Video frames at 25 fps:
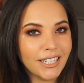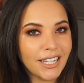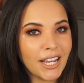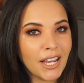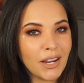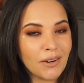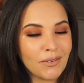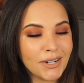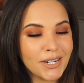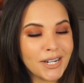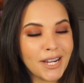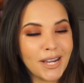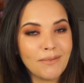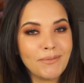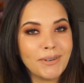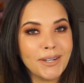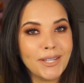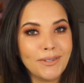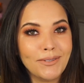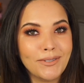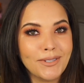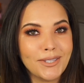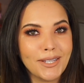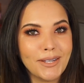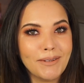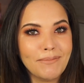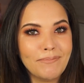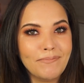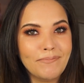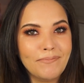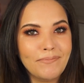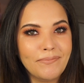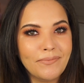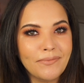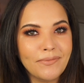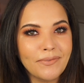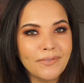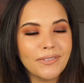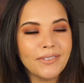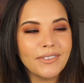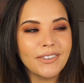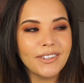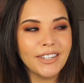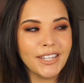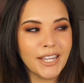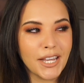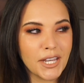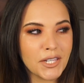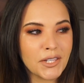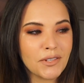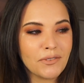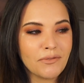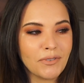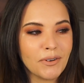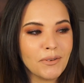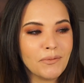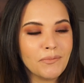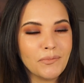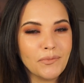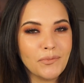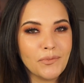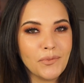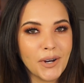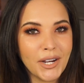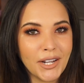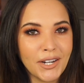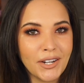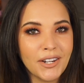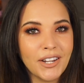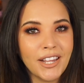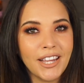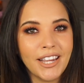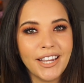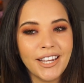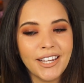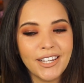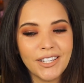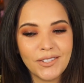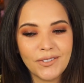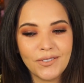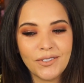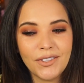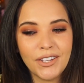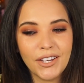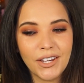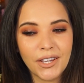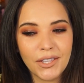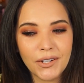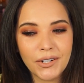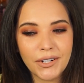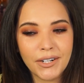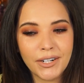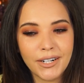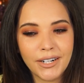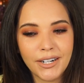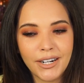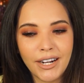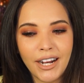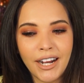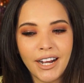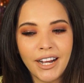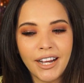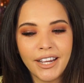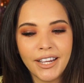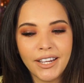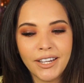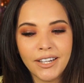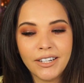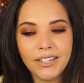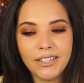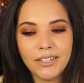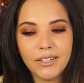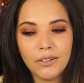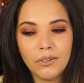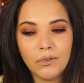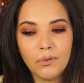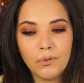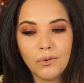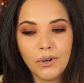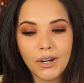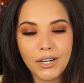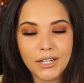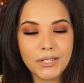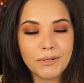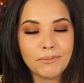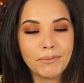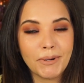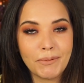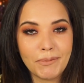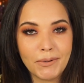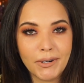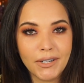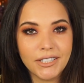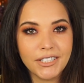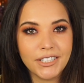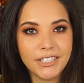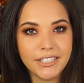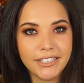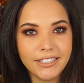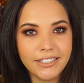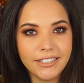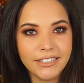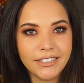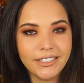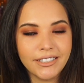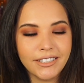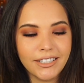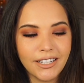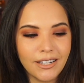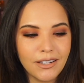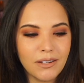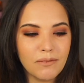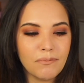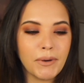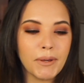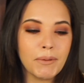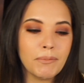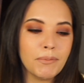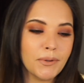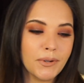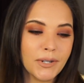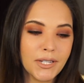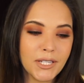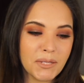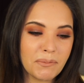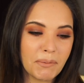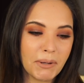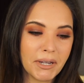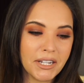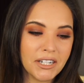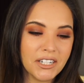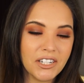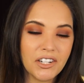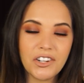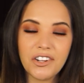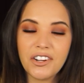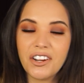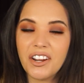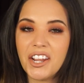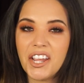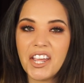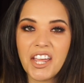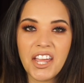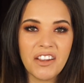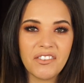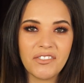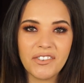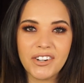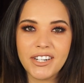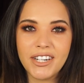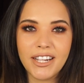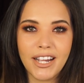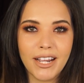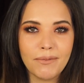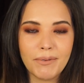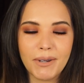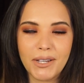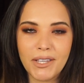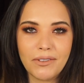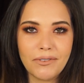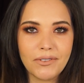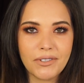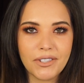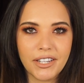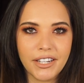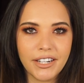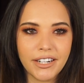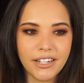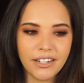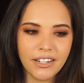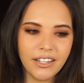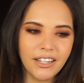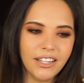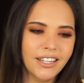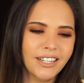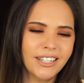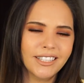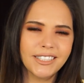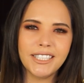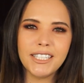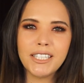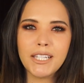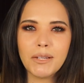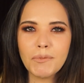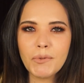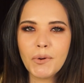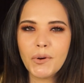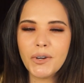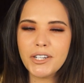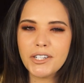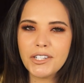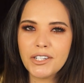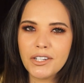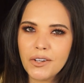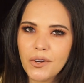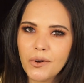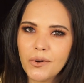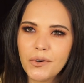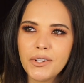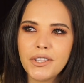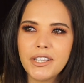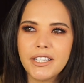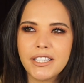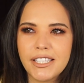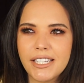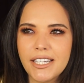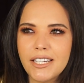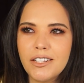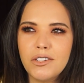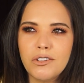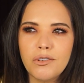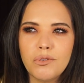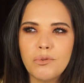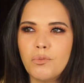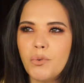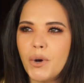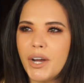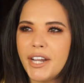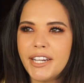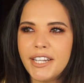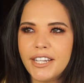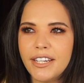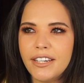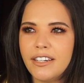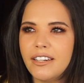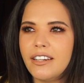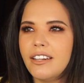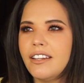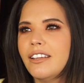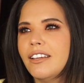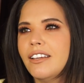every time I use them. Yes, from one day to the other, I wash my brushes. My beauty sponge, every time I use it. Since I'm going to go to the sink to wet it,